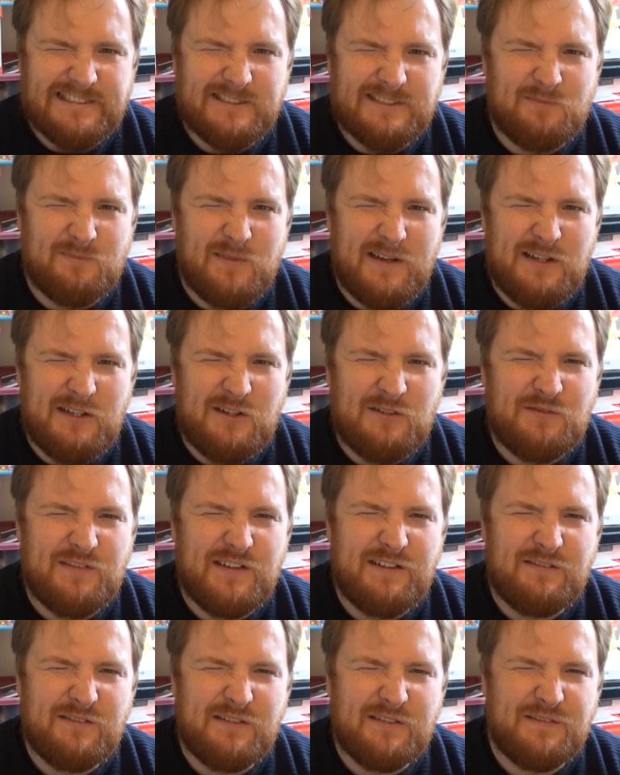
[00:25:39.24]
This is my new
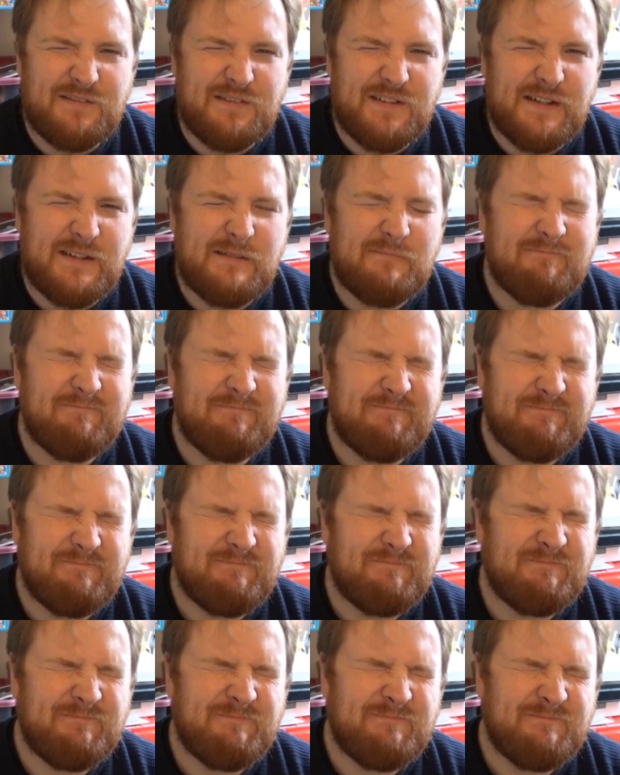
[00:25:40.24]
favourite film.
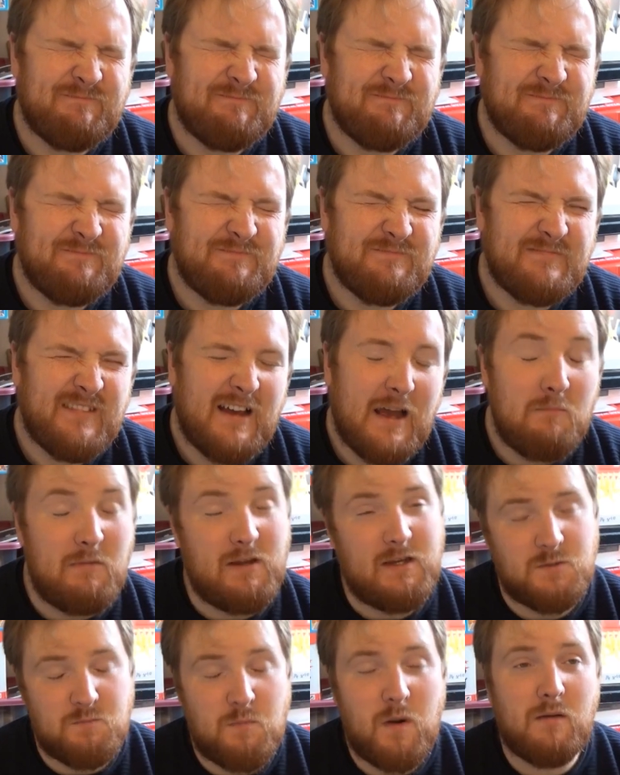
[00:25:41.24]
I
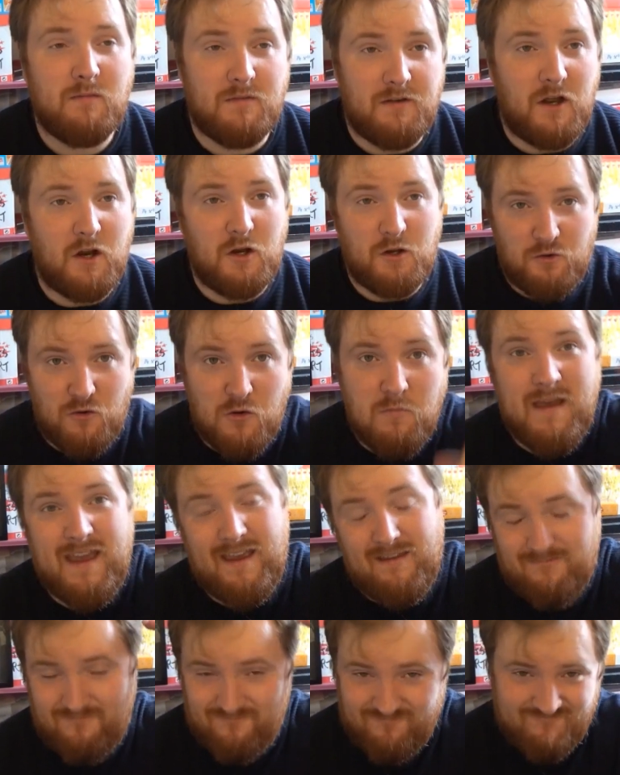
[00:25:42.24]
mean, it's probably not going to
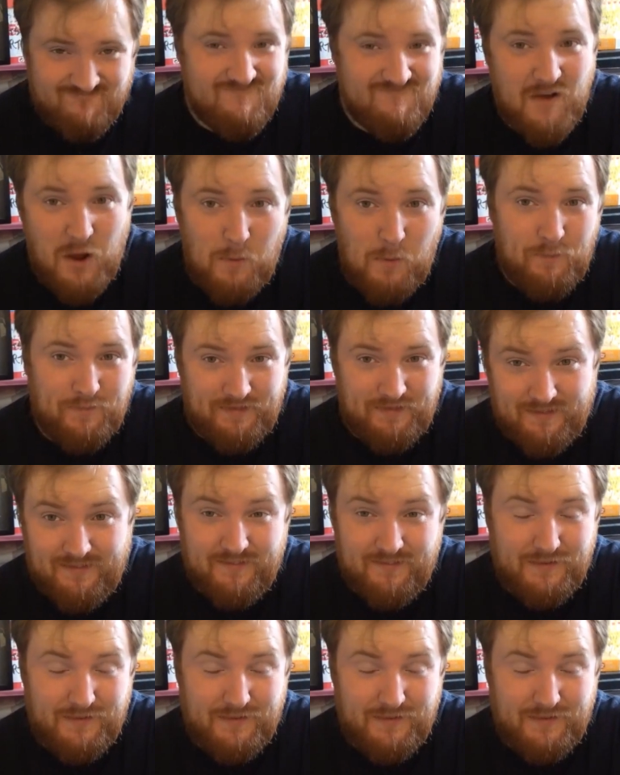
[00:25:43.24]
remain up at